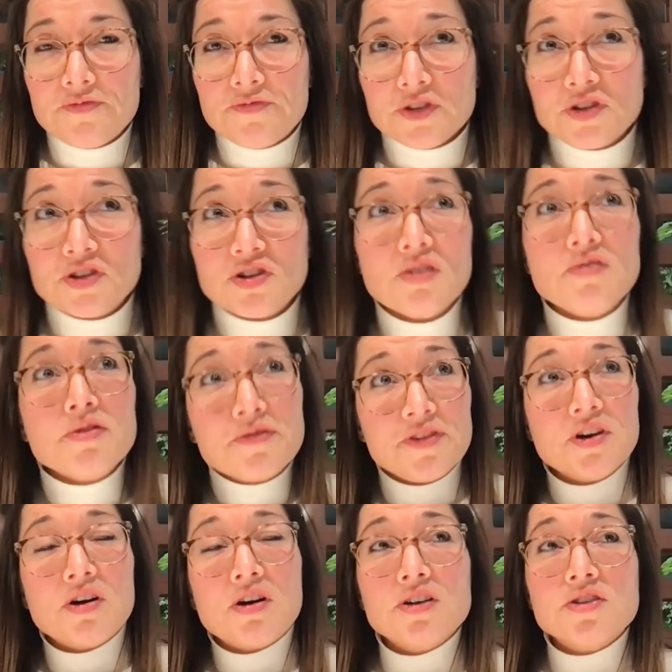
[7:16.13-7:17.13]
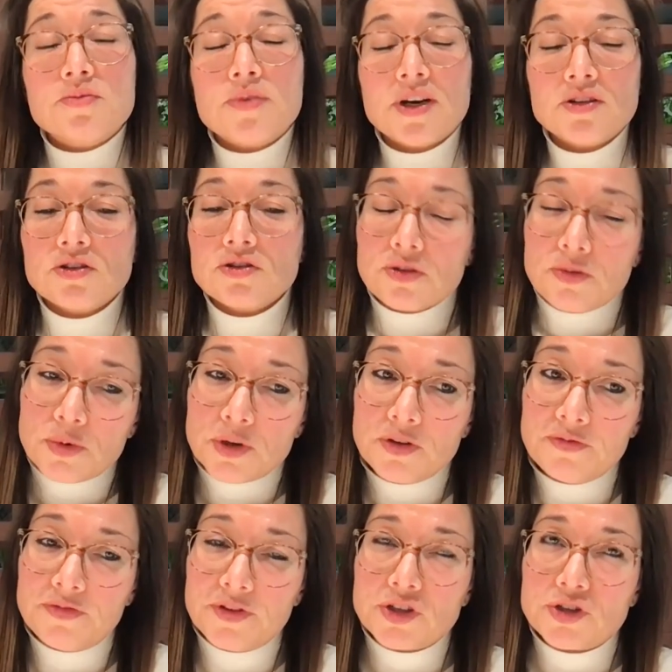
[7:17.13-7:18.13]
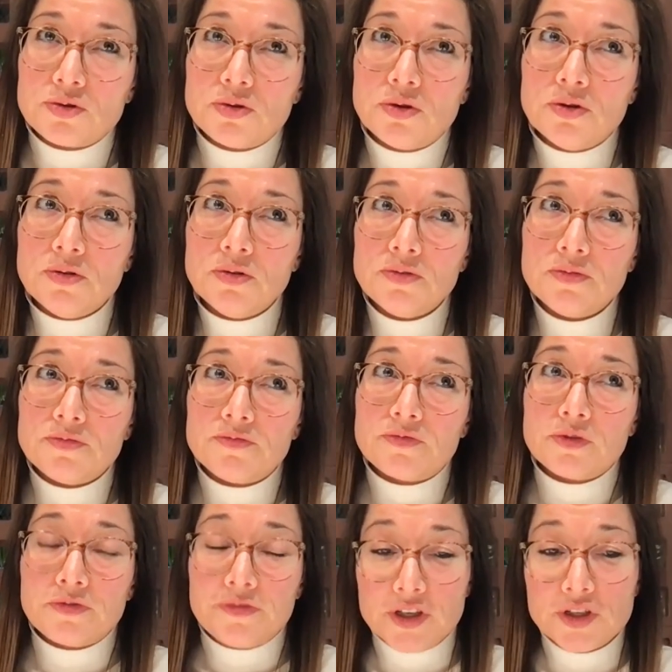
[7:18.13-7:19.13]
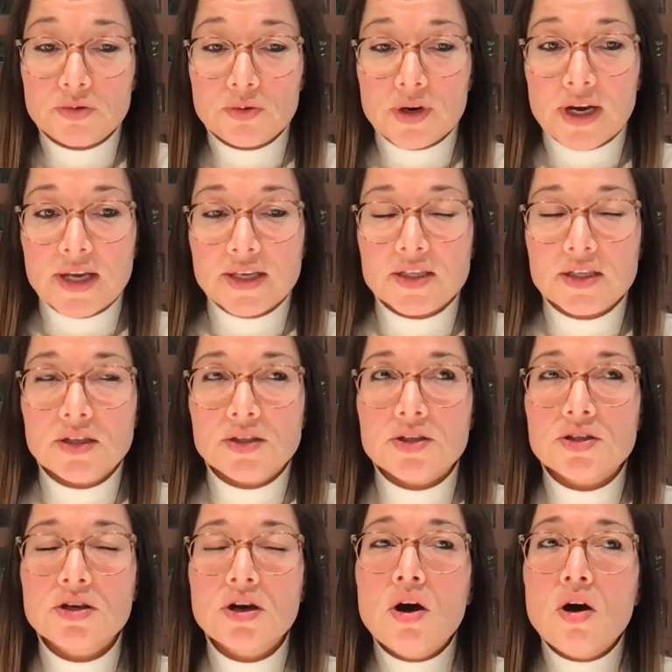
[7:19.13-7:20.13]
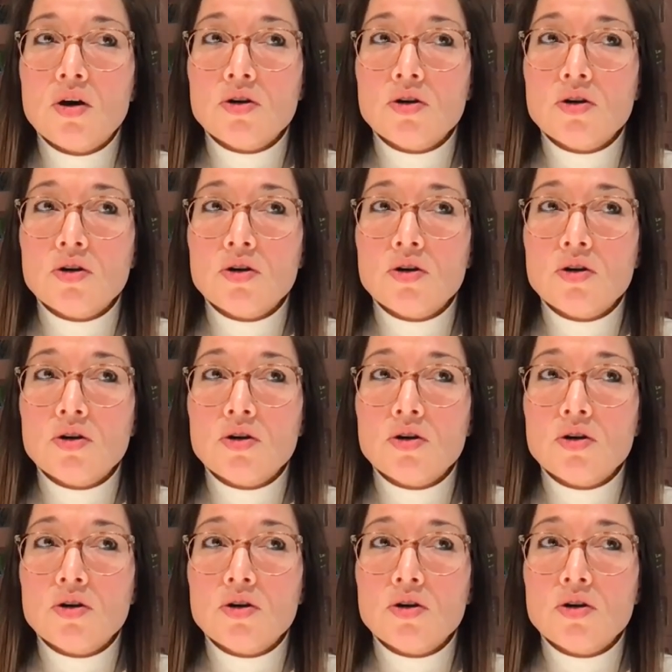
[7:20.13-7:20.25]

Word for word: photography art director, so with a visual, for visual assets.